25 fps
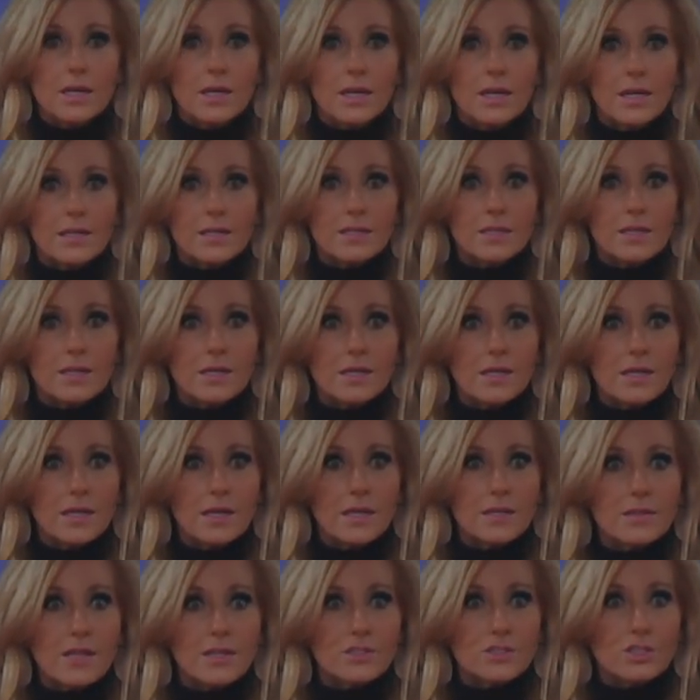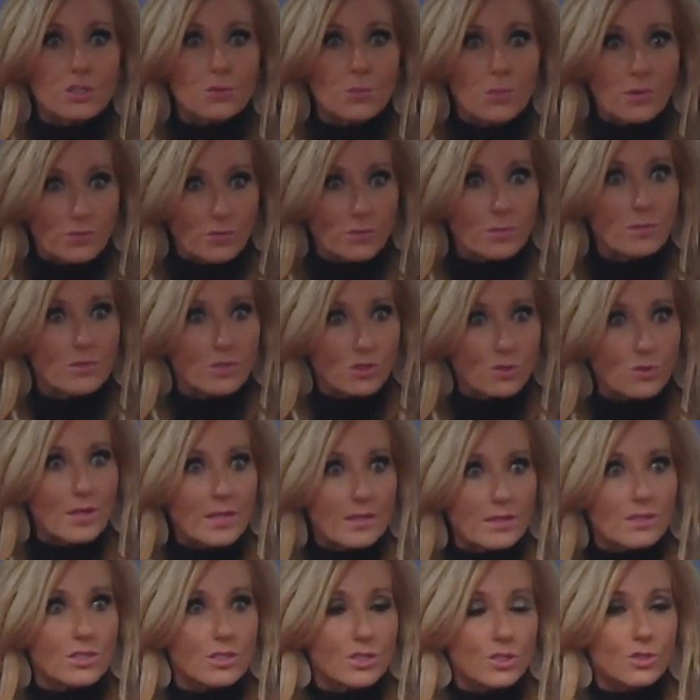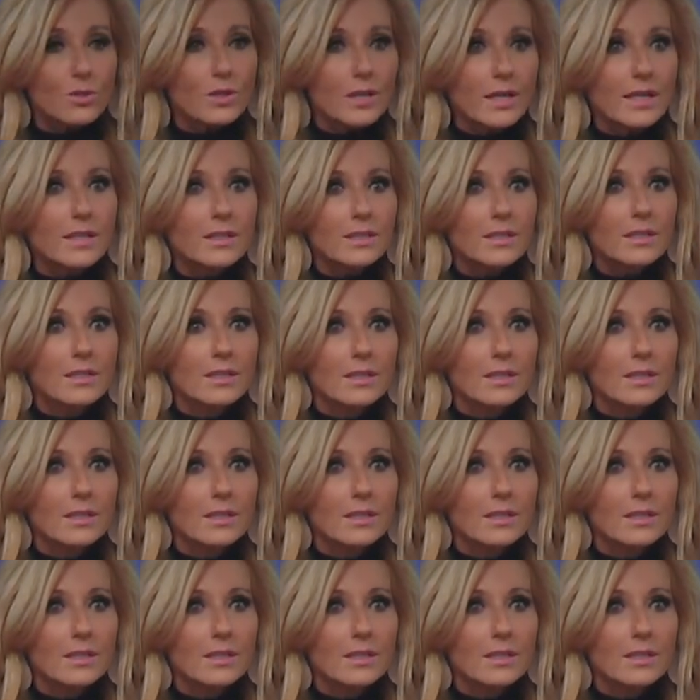and they just went from strength to strength.